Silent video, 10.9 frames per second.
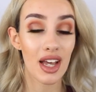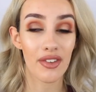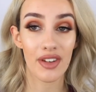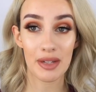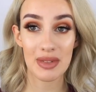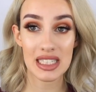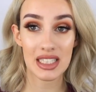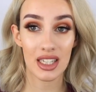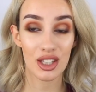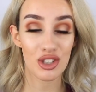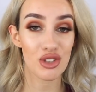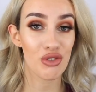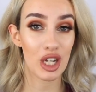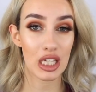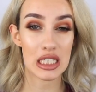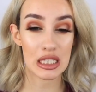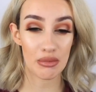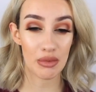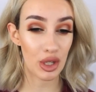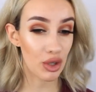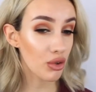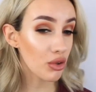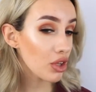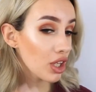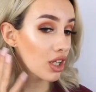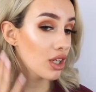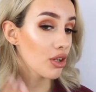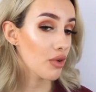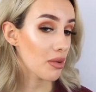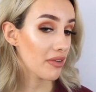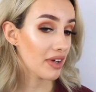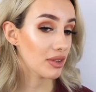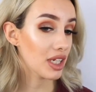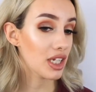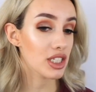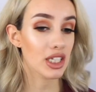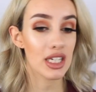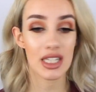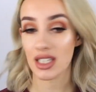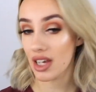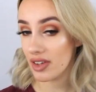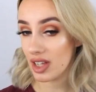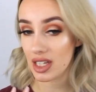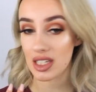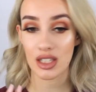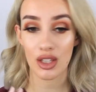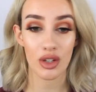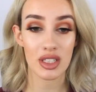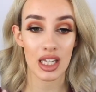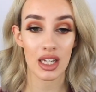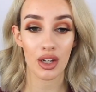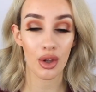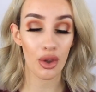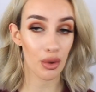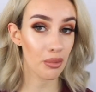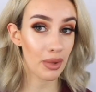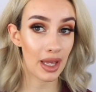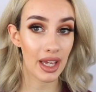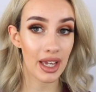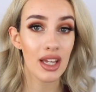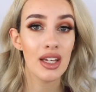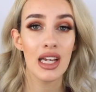I feel like my skin looks really smooth where my foundation is. I feel like it's not sitting clumpy.